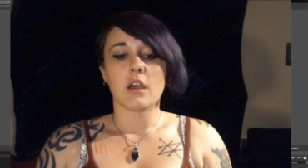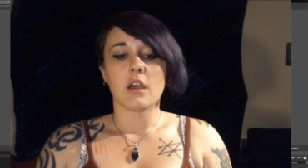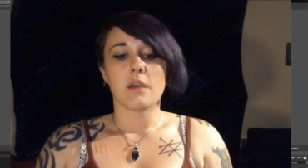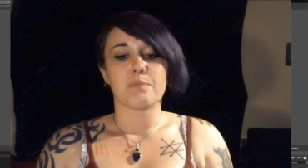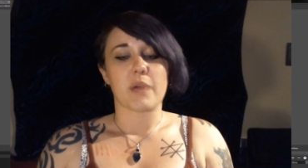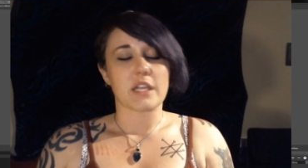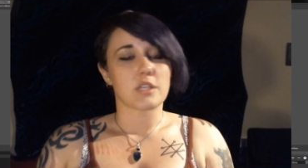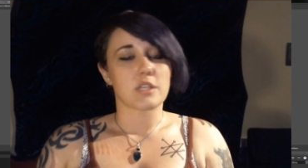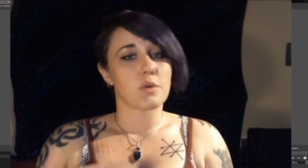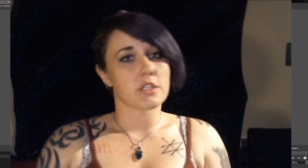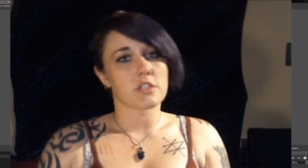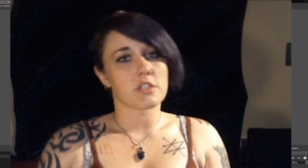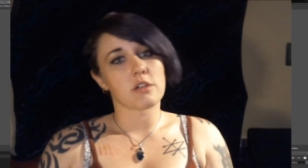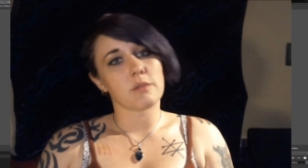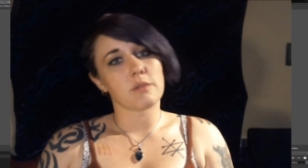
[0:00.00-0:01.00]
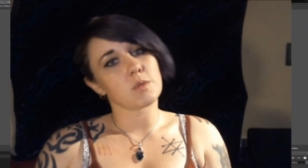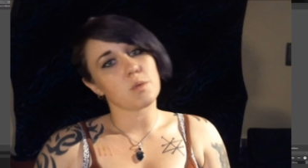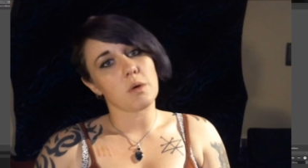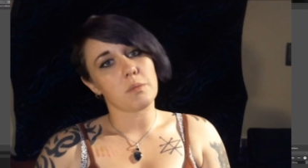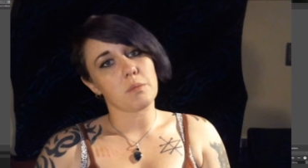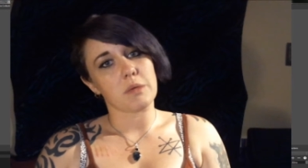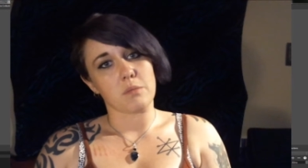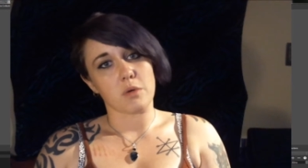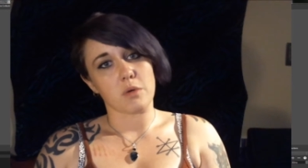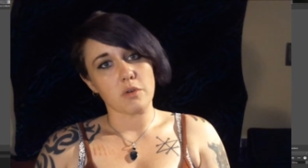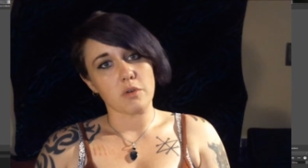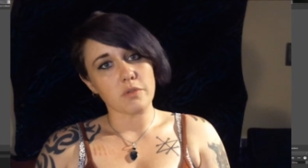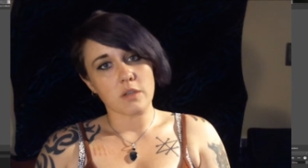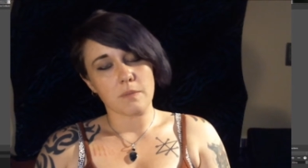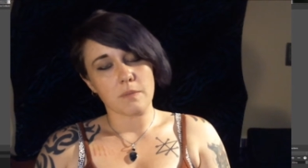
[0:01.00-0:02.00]
My Twitch streams will be
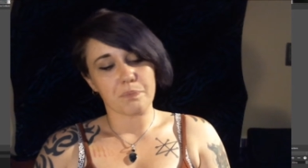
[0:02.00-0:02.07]
moved.